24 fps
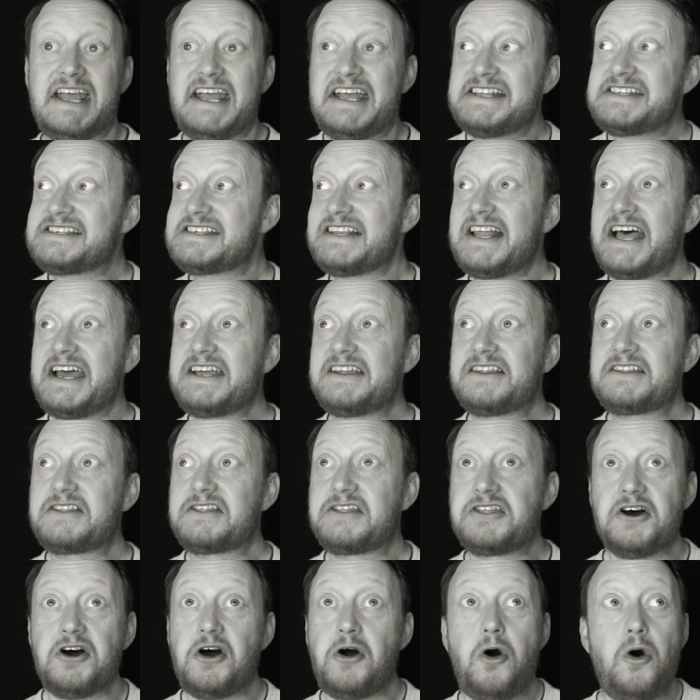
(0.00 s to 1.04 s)
It's like
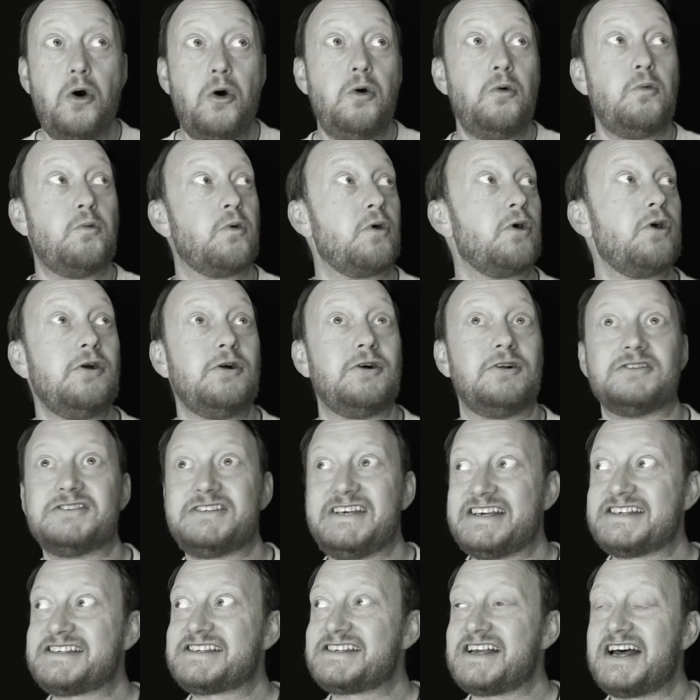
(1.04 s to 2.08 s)
the whole
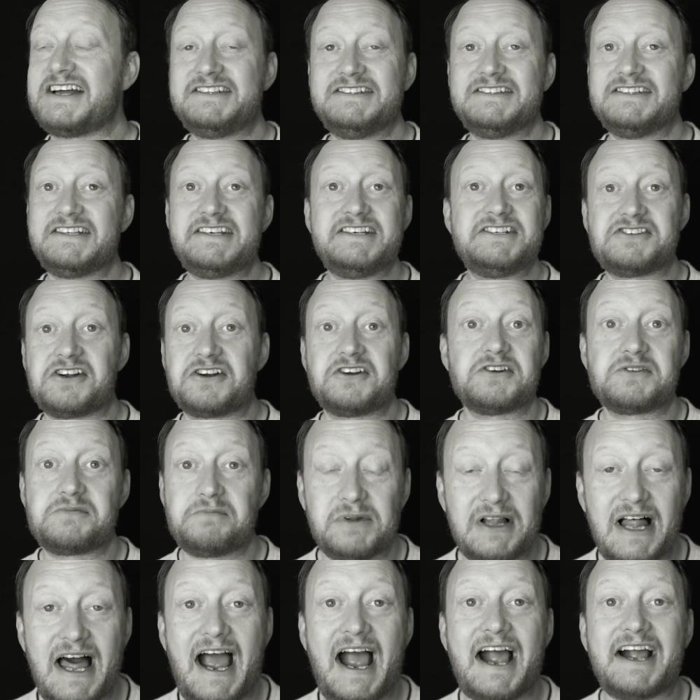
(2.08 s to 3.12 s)
world has suddenly
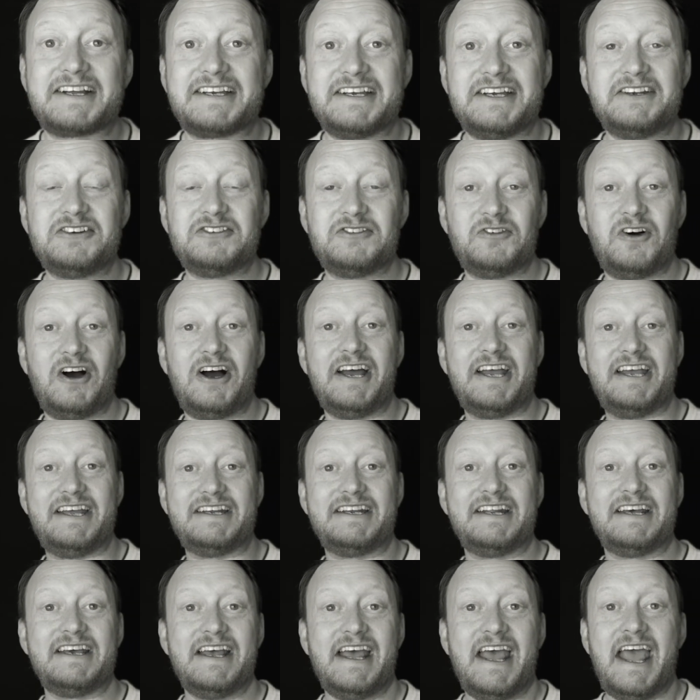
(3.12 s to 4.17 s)
turned black and
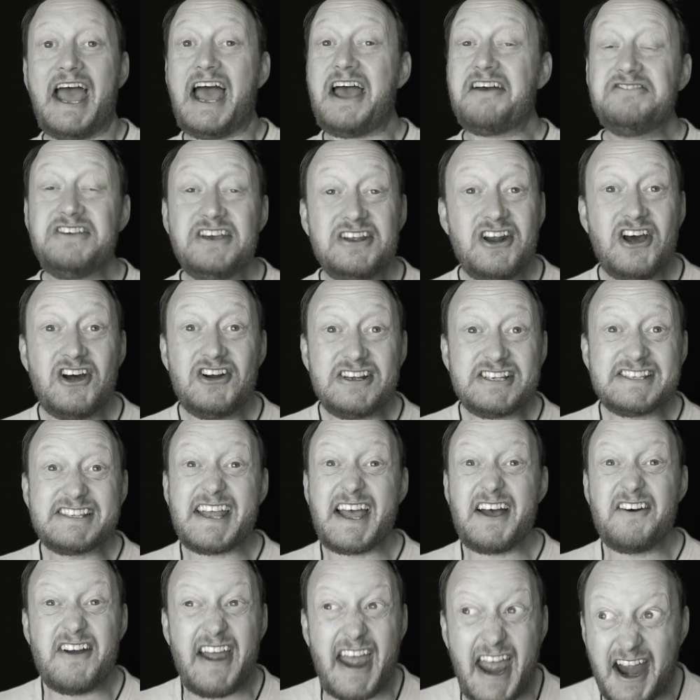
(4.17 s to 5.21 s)
white. Have you noticed
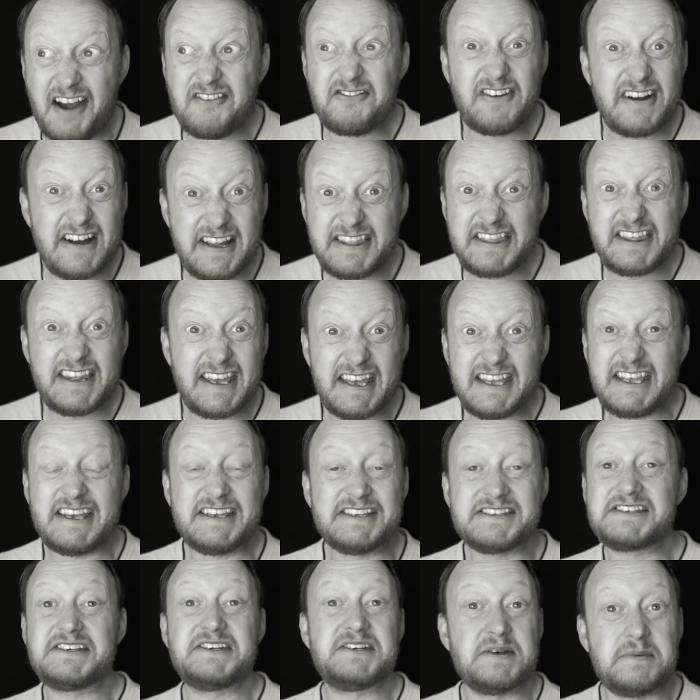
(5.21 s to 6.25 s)
how everything
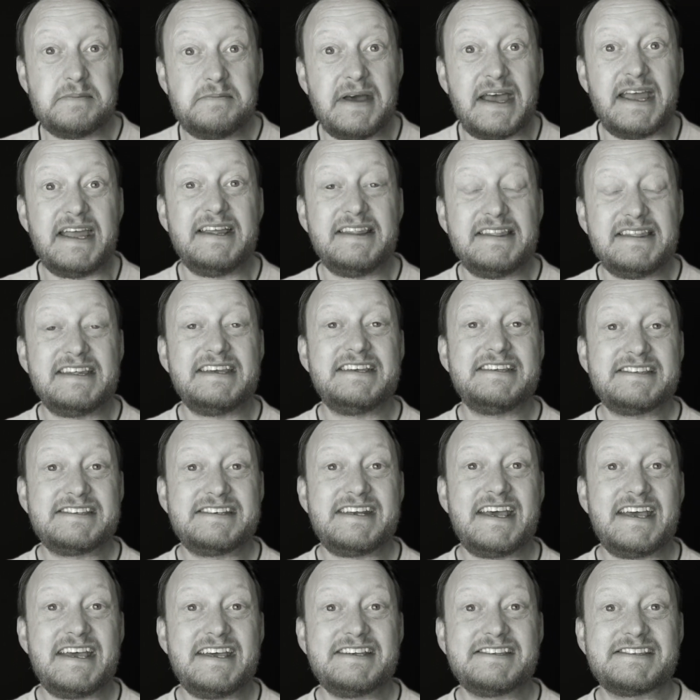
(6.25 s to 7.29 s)
is a debate these
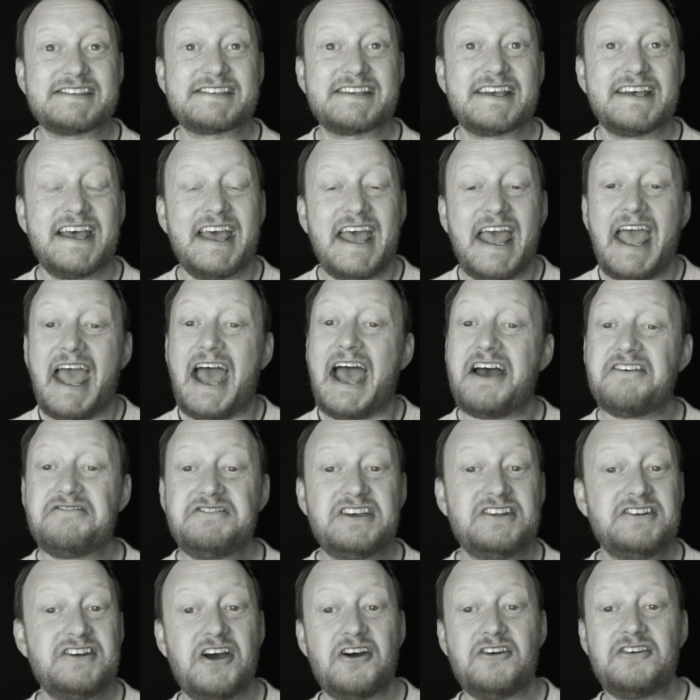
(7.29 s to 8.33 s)
days? Have
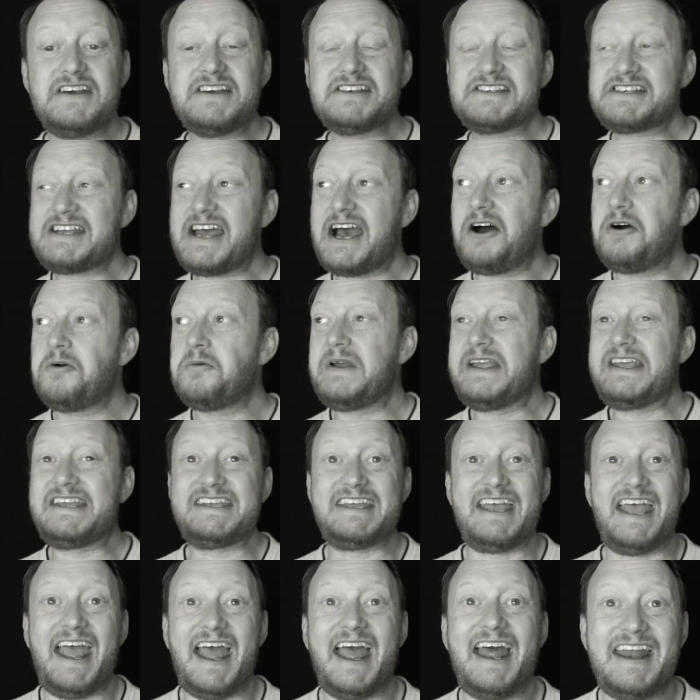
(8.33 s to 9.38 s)
you noticed how we
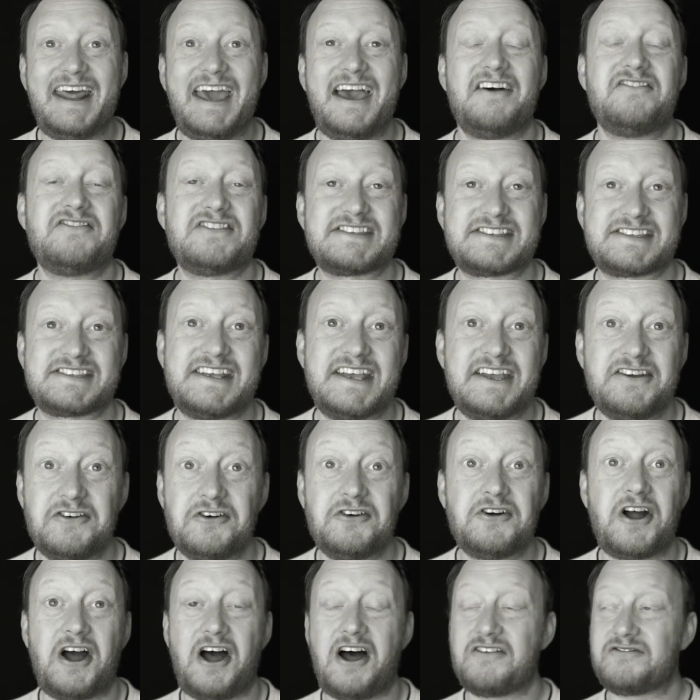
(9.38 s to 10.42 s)
can't have a
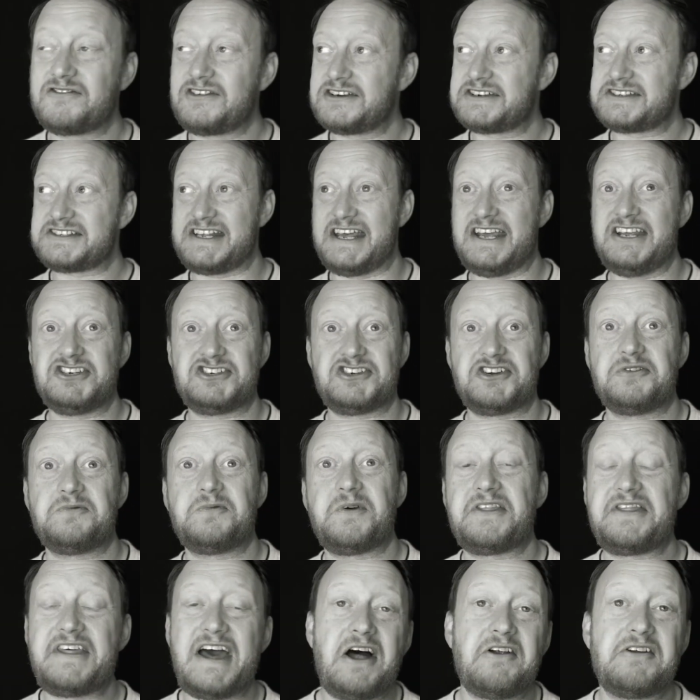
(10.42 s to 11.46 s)
single conversation
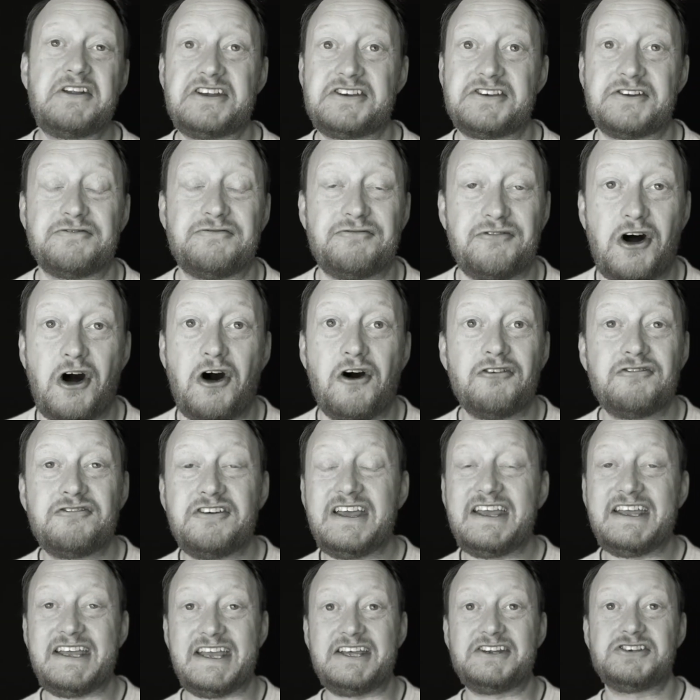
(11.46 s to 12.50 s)
without it
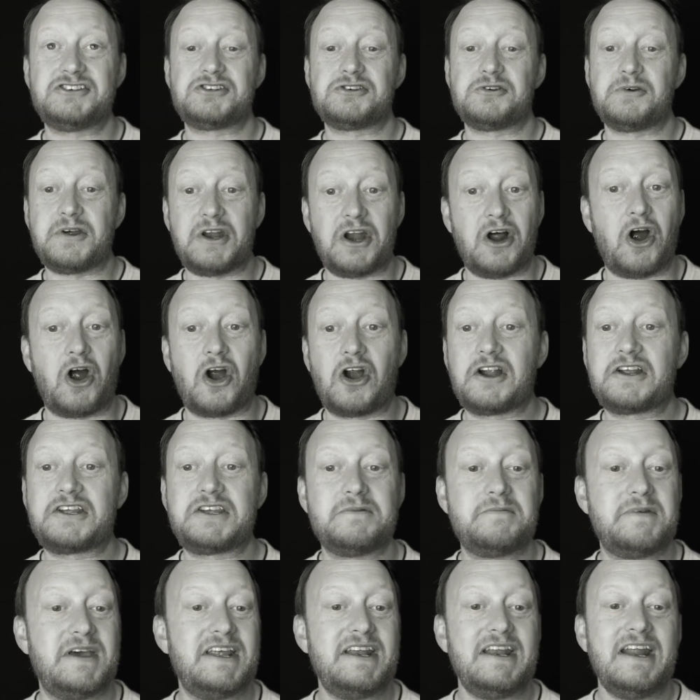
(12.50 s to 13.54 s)
devolving into an
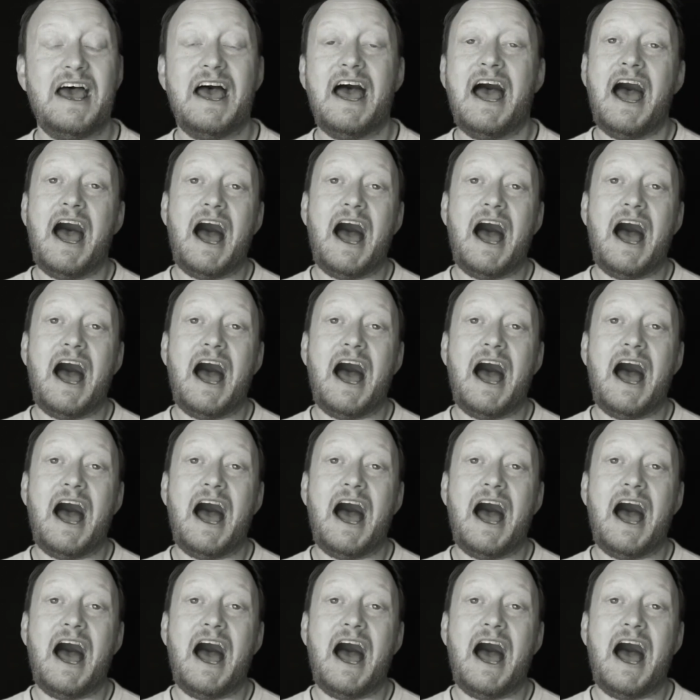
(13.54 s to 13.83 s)
argument?